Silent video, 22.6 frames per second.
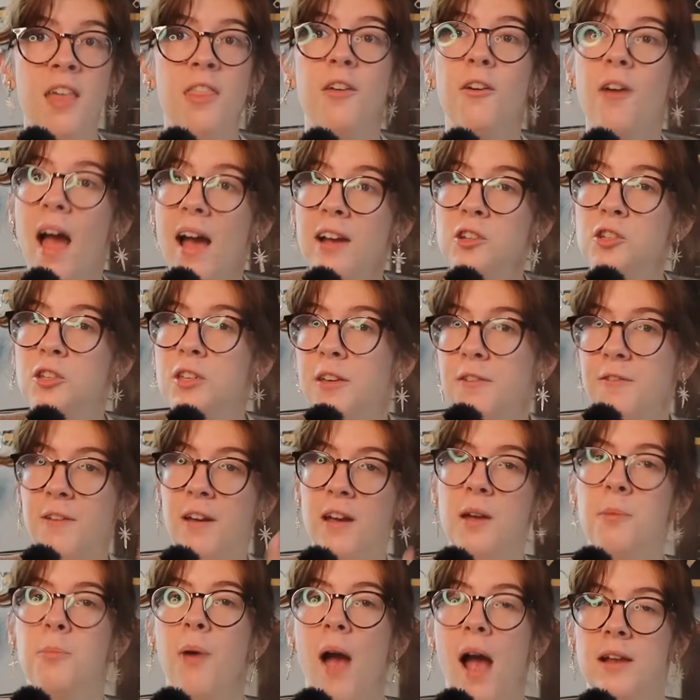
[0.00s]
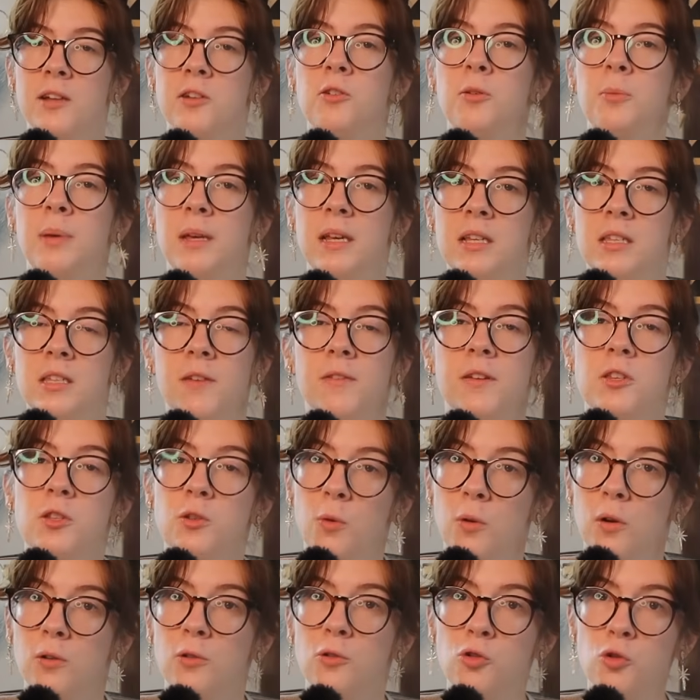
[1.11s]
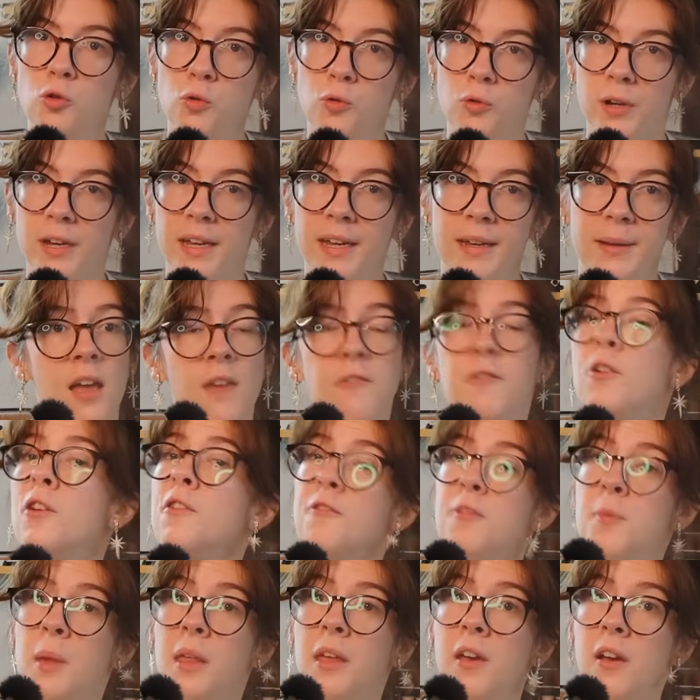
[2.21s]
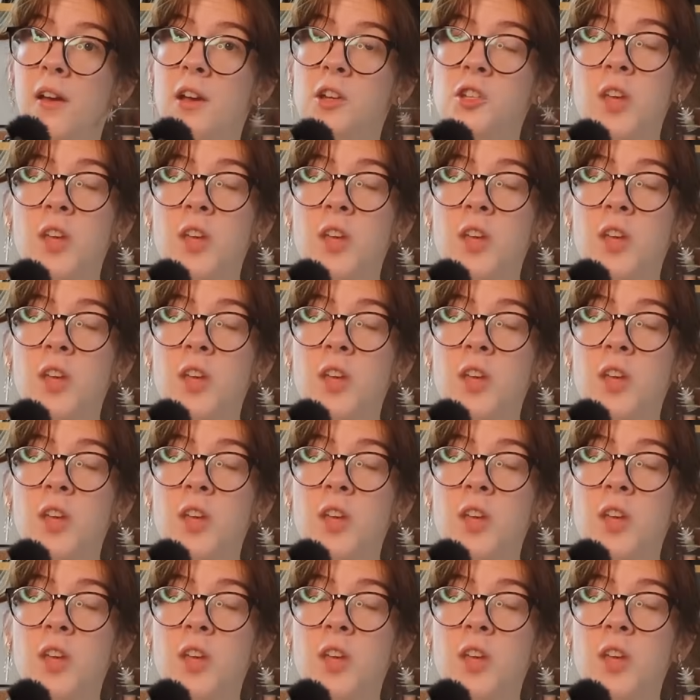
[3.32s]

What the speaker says: they're actually a very practical piece of historical jewelry. If you're unfamiliar, a